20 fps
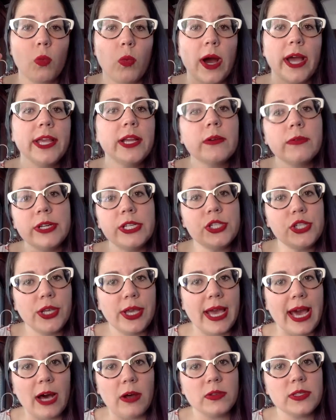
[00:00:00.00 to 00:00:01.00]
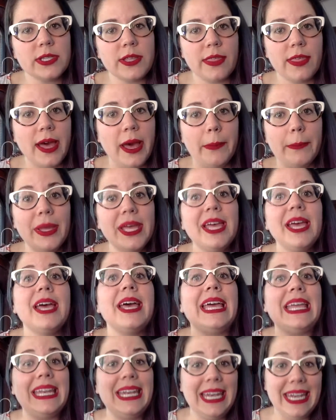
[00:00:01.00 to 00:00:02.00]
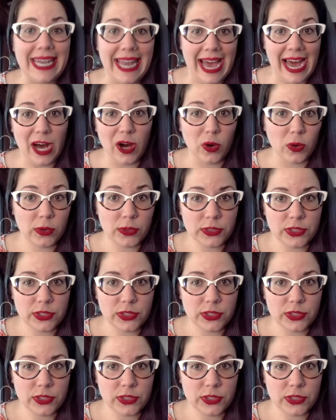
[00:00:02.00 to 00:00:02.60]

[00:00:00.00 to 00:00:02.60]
why you're reaching out to them now.